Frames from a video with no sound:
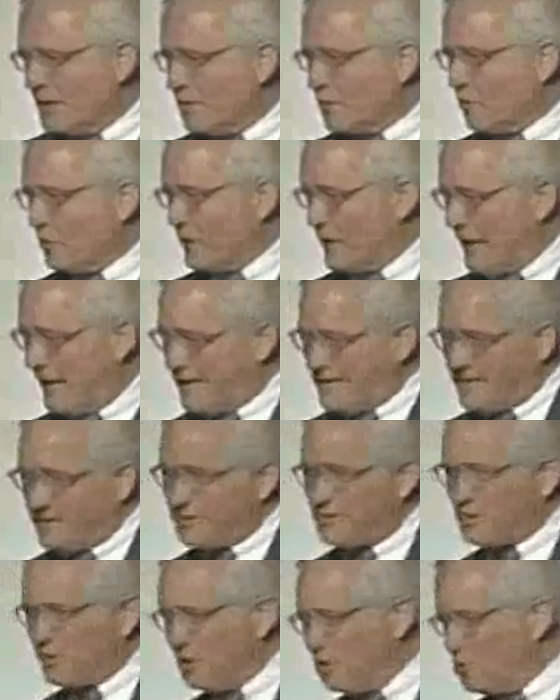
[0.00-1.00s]

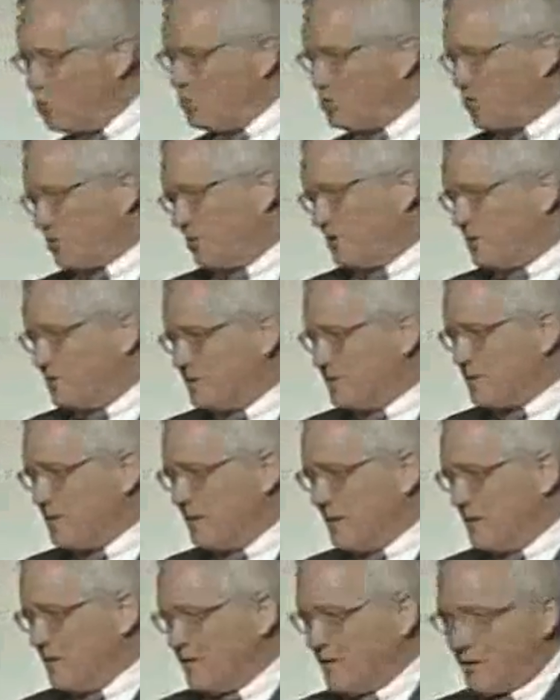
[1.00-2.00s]
creating solutions
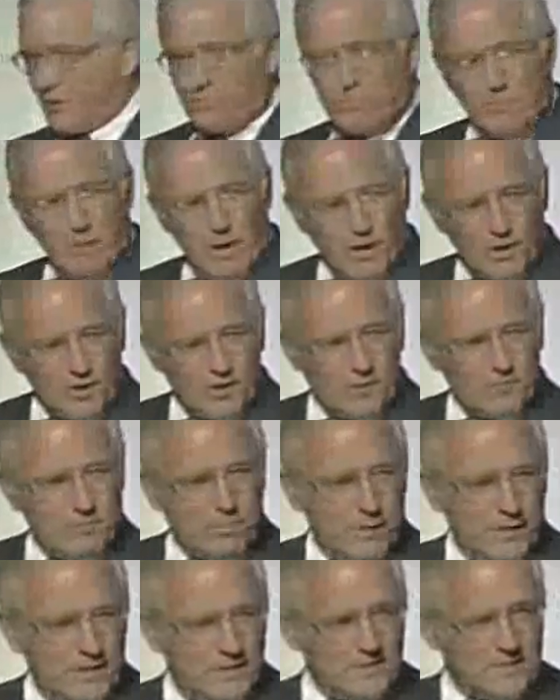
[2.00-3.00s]
that are
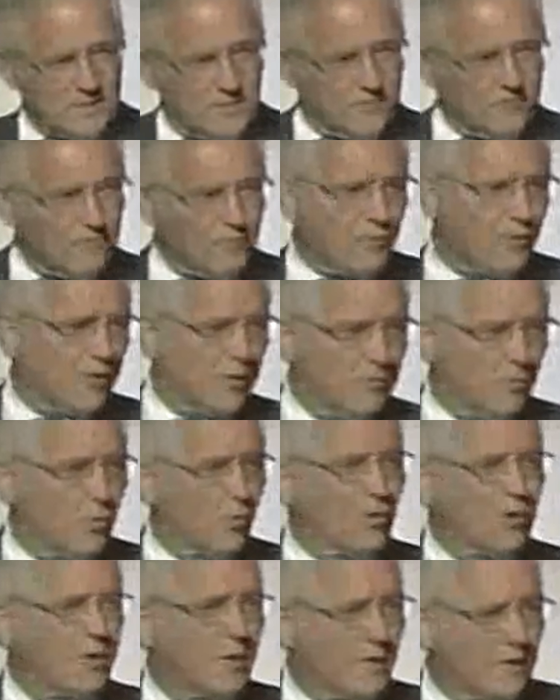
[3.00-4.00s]
market-based and
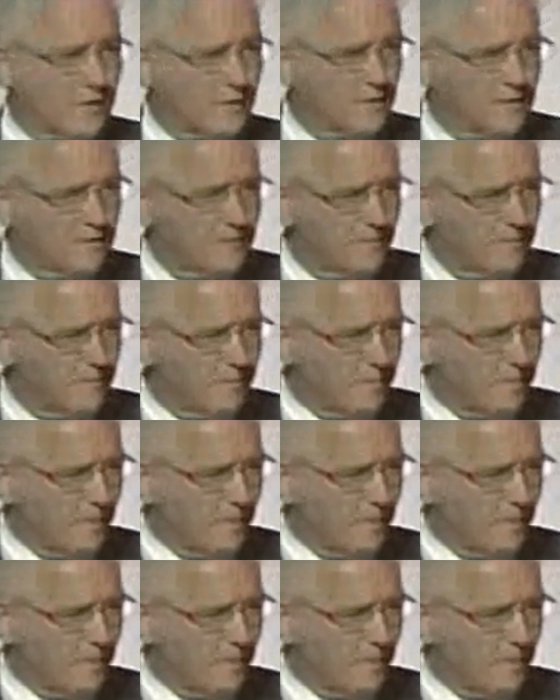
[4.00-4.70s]
freedom-oriented.